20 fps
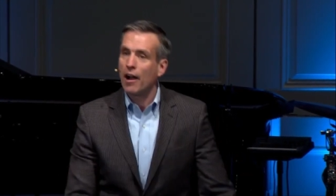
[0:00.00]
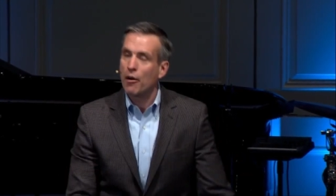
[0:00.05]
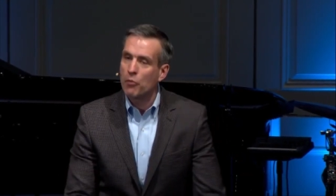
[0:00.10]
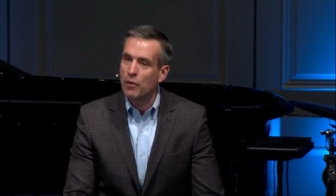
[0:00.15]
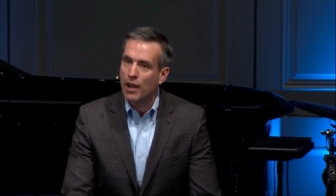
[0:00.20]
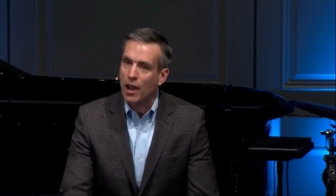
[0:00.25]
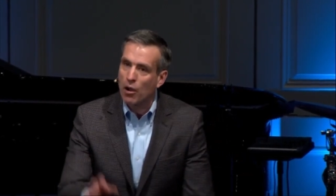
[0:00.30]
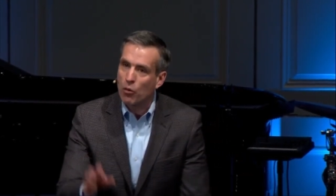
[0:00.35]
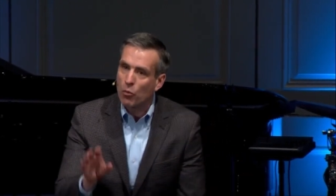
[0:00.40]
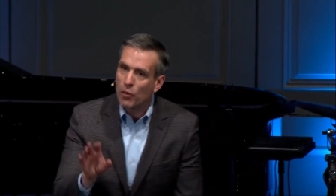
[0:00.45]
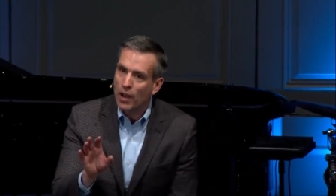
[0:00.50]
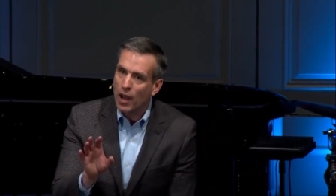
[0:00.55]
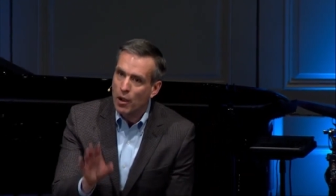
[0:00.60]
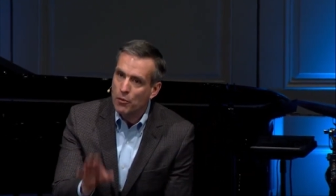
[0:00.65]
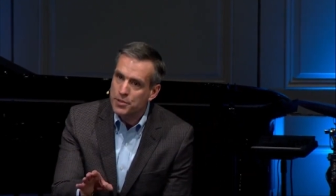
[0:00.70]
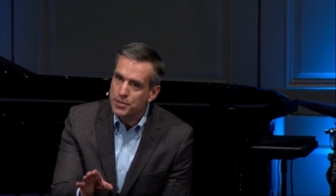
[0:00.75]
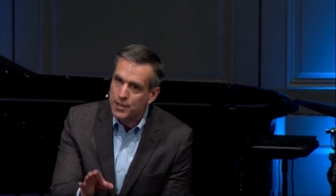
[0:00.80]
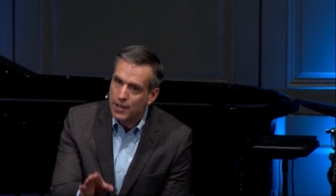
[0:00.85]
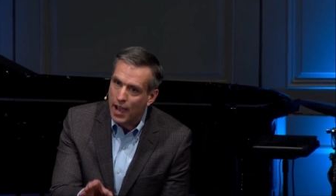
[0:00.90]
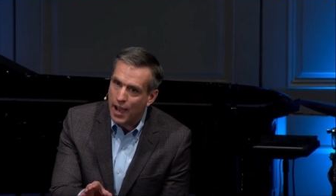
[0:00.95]
when, I, when I
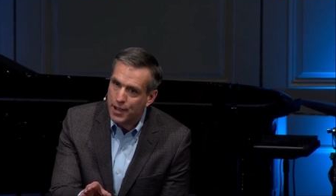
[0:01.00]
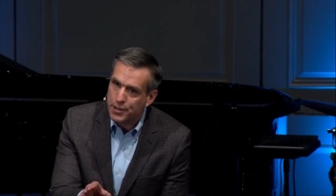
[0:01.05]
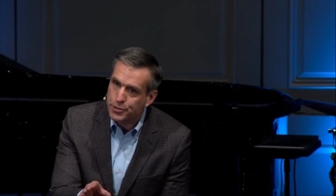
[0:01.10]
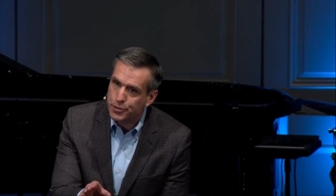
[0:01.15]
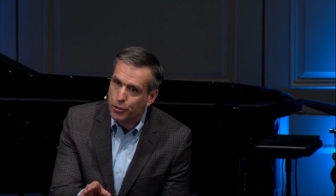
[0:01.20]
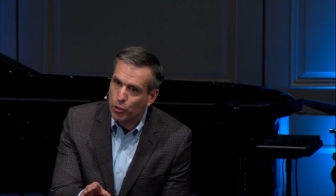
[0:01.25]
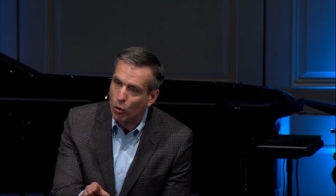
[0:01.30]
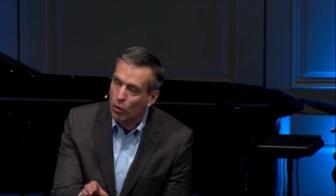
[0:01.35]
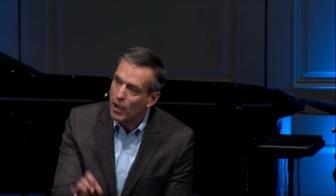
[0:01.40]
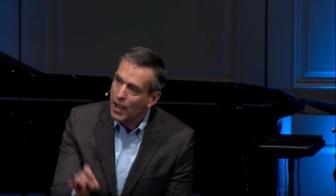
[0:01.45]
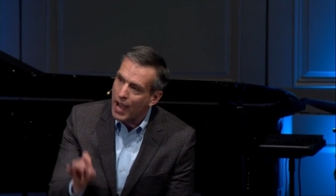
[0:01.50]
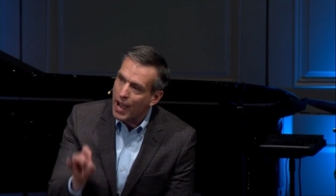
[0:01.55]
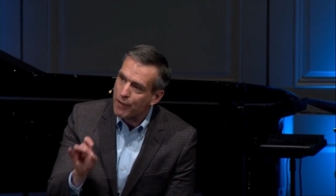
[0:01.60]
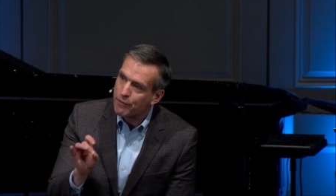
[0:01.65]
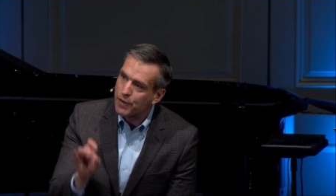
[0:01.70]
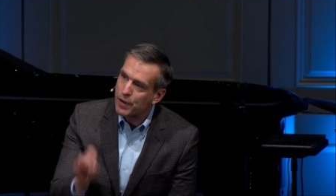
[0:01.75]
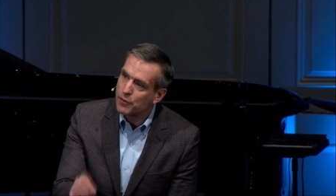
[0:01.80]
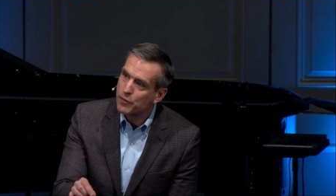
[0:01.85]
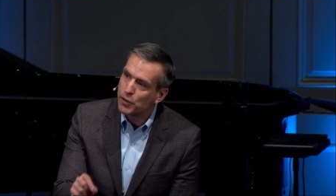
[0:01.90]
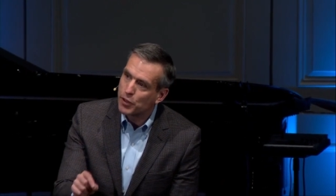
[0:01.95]
was in high school, I
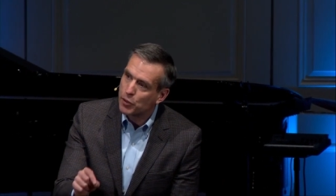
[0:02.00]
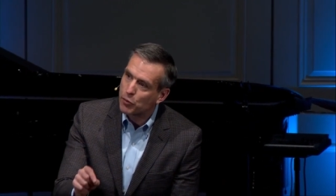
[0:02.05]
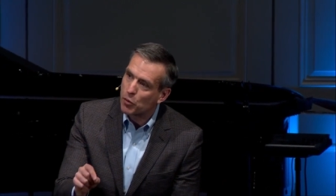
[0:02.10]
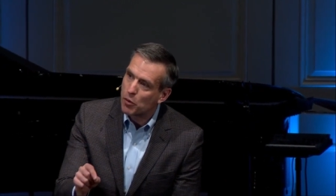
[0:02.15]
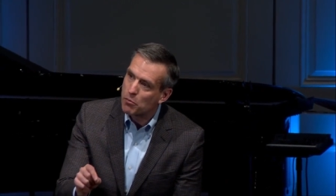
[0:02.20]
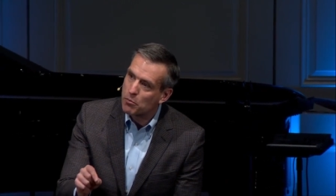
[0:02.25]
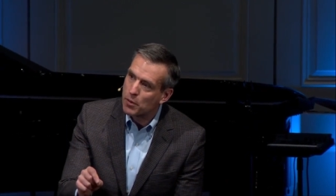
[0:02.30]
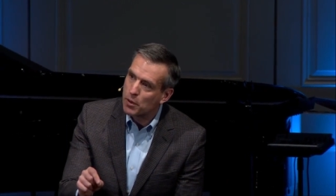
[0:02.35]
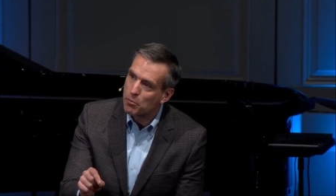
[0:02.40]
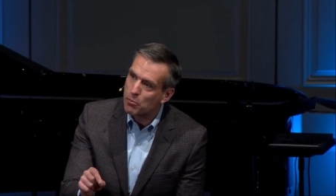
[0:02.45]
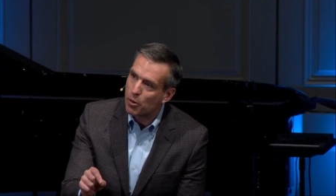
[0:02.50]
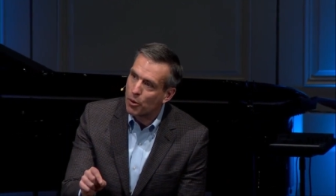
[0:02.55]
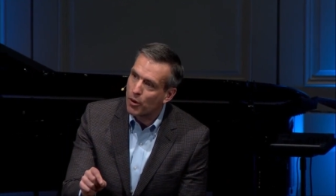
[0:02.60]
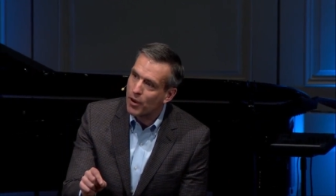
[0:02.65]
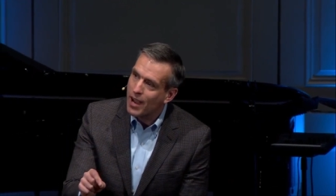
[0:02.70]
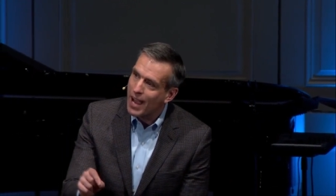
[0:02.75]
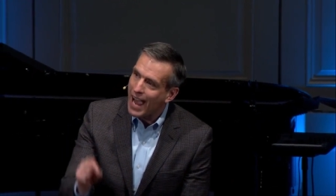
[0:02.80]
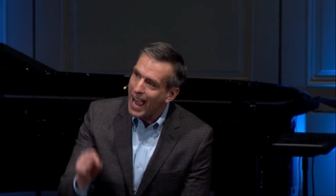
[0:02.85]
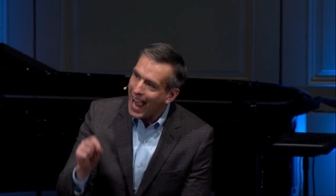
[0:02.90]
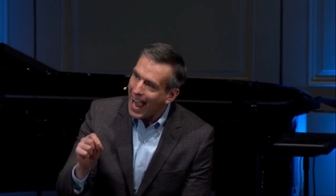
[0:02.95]
vividly
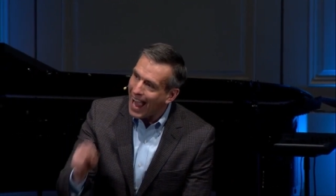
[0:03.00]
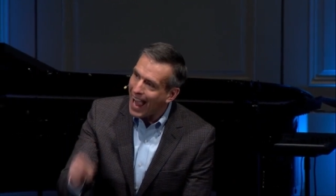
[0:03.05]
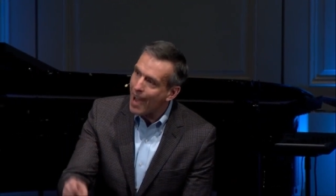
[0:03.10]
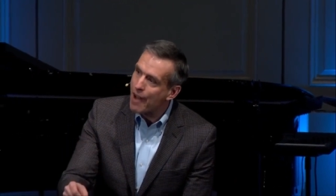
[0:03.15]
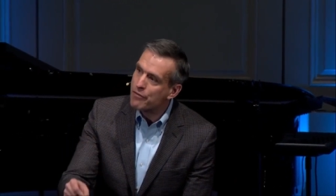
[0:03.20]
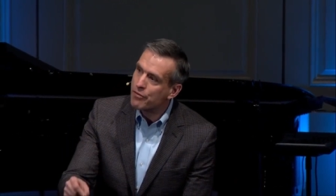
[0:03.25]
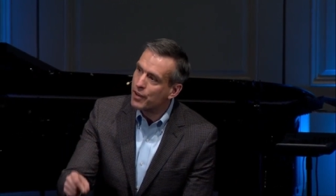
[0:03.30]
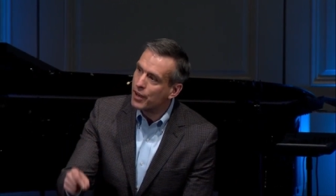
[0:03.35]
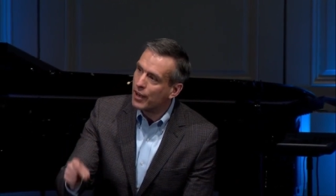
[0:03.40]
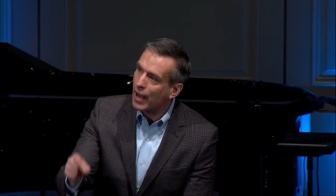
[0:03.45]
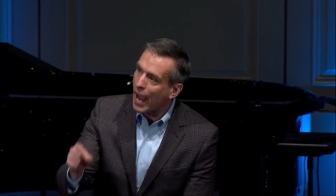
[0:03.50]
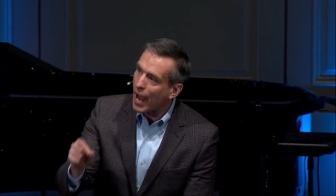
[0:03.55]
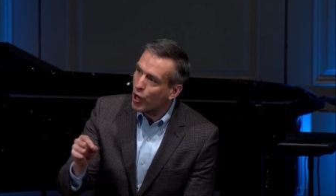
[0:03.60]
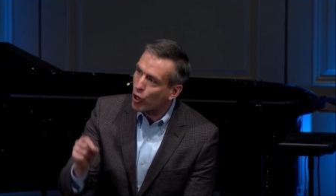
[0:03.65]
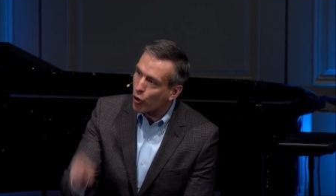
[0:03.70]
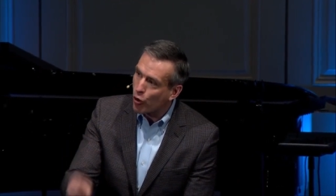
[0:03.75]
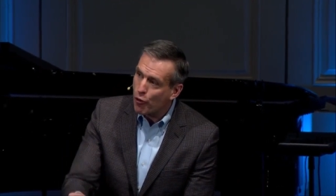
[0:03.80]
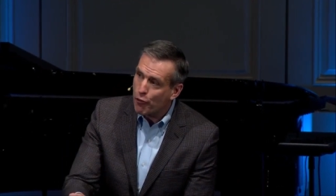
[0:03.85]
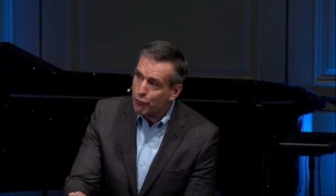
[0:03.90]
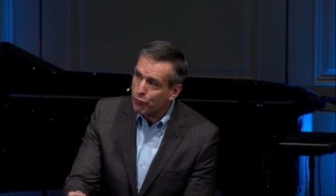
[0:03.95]
remember having a
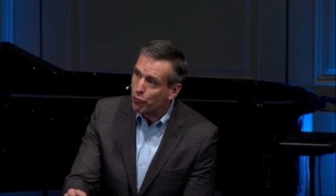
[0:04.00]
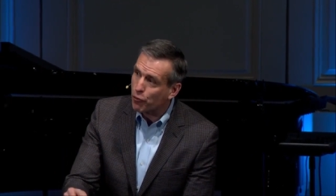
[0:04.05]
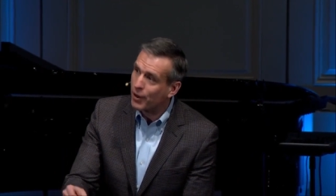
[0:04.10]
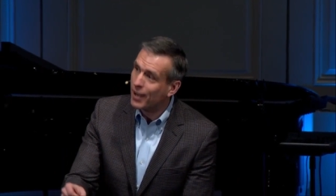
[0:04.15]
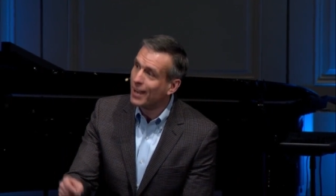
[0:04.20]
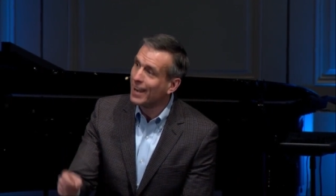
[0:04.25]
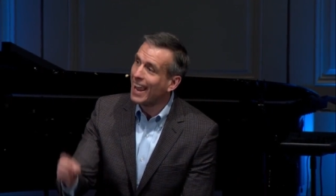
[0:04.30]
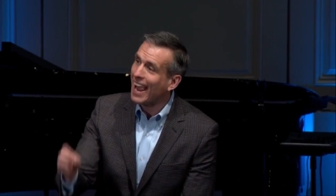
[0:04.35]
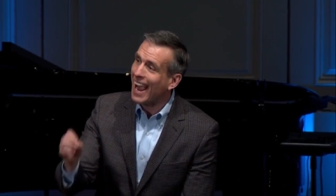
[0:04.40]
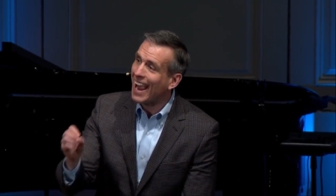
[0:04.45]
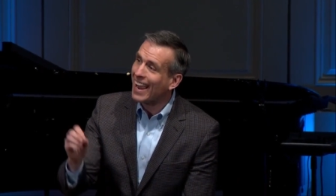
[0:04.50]
girlfriend,